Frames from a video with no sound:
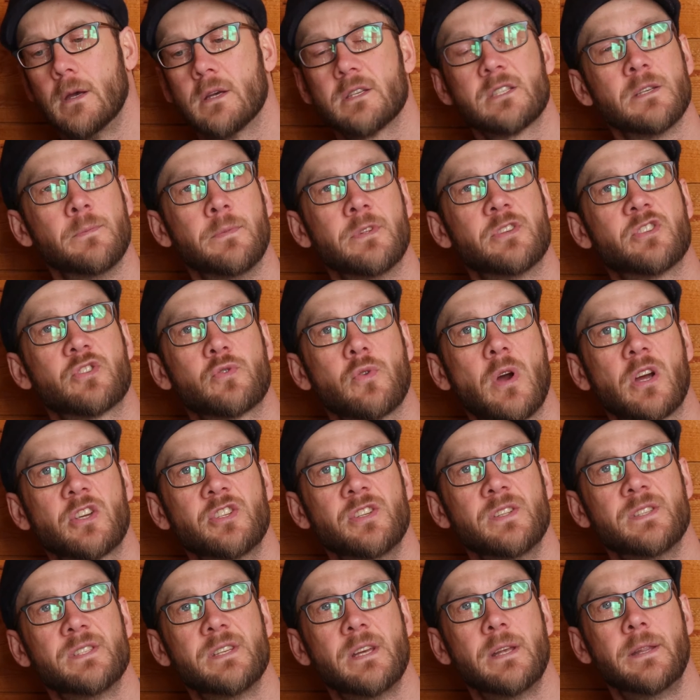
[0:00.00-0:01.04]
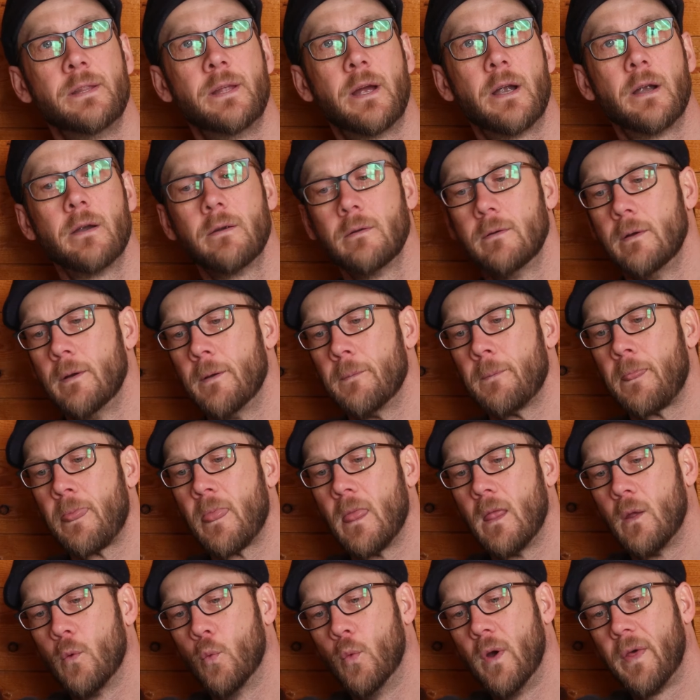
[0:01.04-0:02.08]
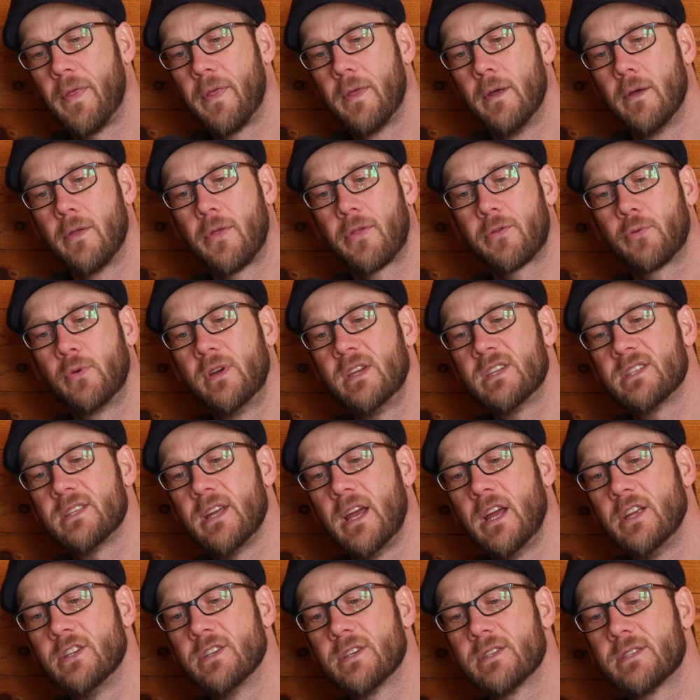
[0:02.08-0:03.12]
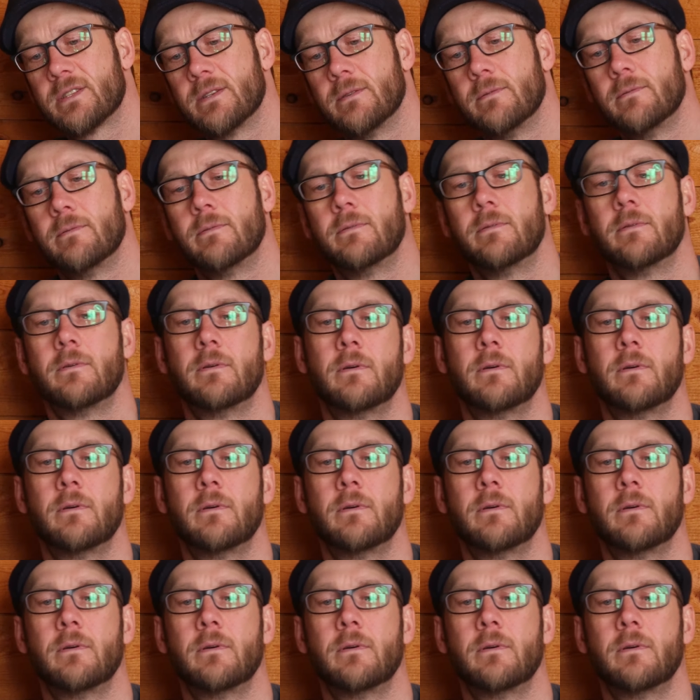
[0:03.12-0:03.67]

some instructions in there with three stages